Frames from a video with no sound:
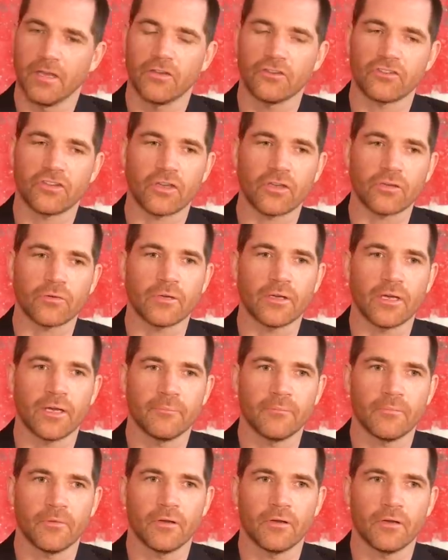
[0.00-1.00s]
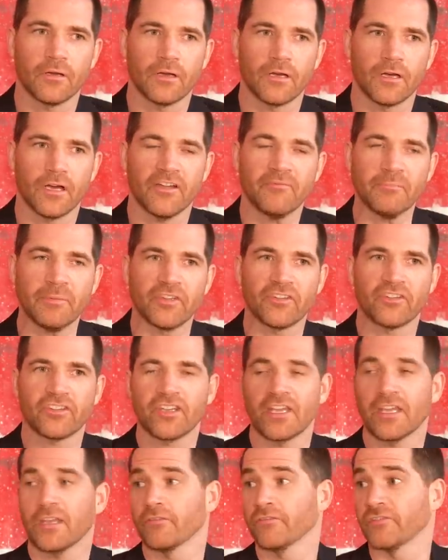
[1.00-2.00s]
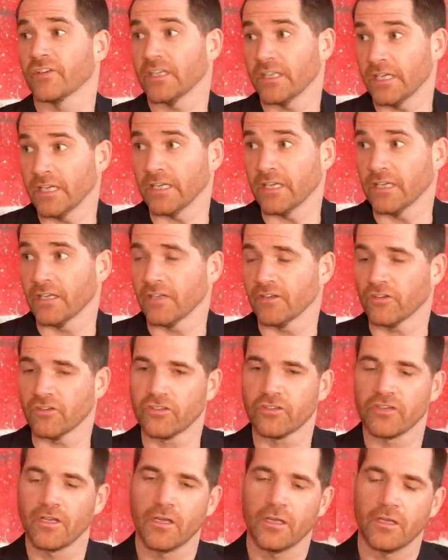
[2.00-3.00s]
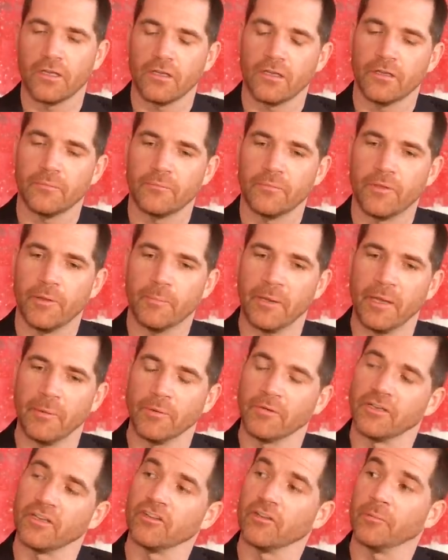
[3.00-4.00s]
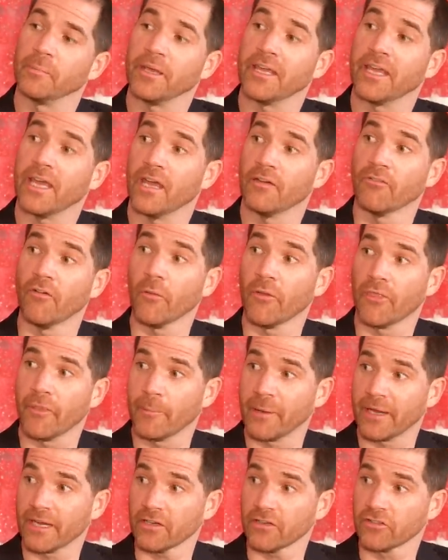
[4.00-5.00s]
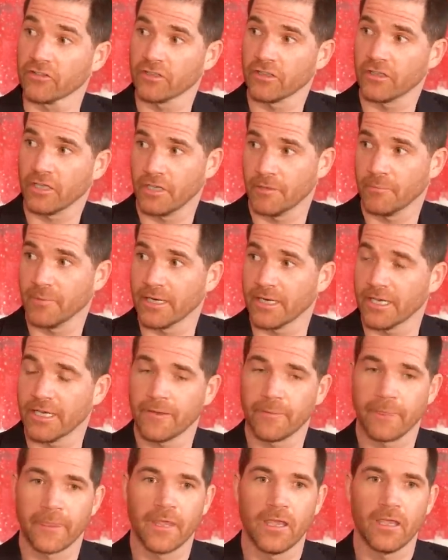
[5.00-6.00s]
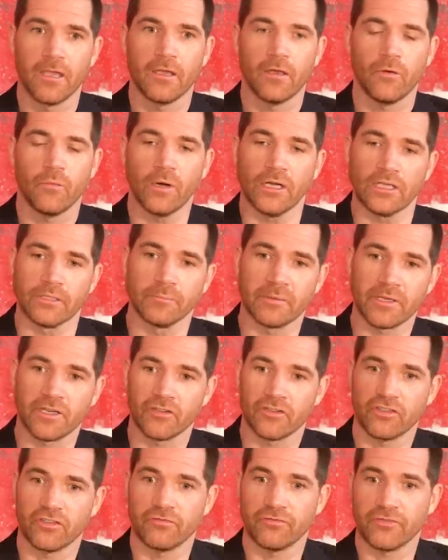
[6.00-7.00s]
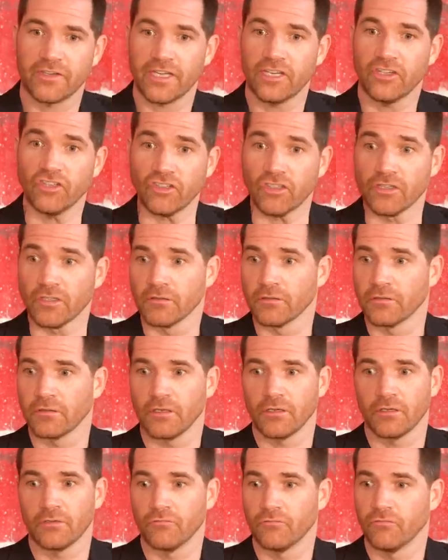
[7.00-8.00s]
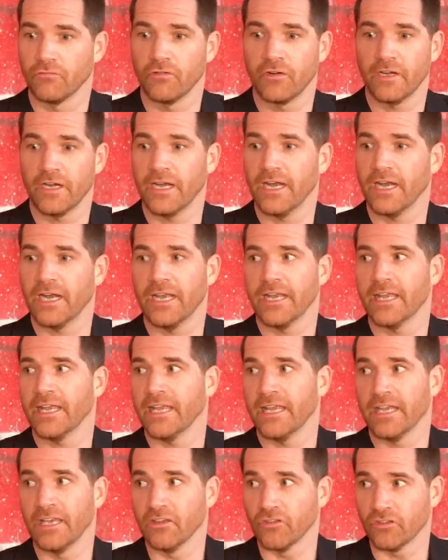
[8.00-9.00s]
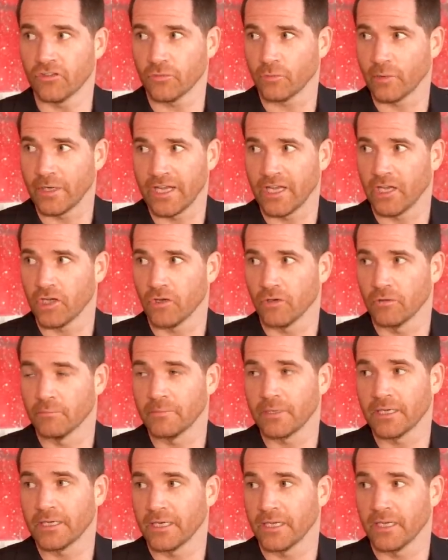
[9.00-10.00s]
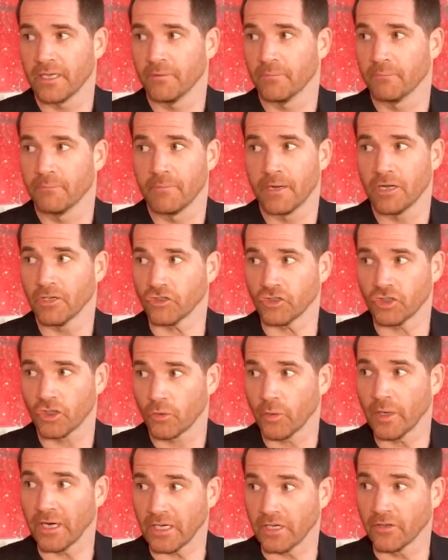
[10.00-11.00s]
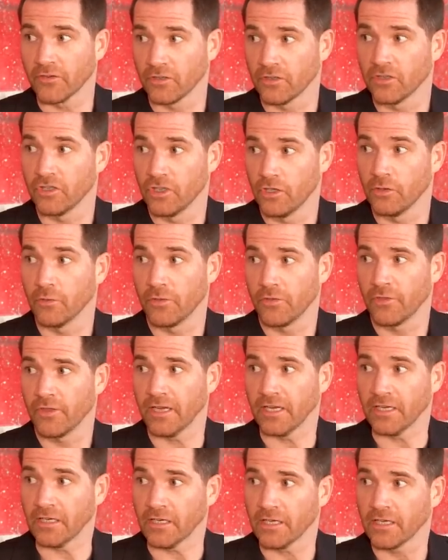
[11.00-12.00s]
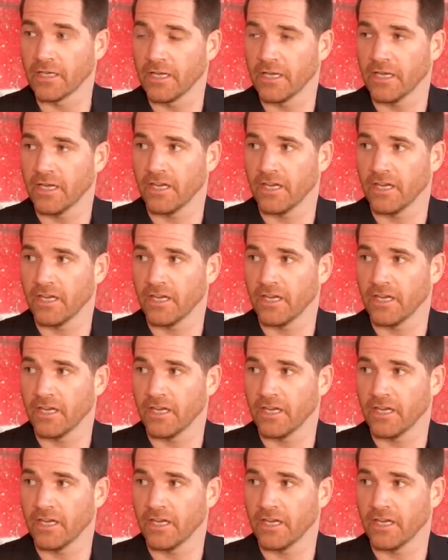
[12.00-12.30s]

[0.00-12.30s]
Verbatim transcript: So um, I've been saying for years that people need to be careful with the banks and money. One, because inflation really eats away at your money much quicker than you think.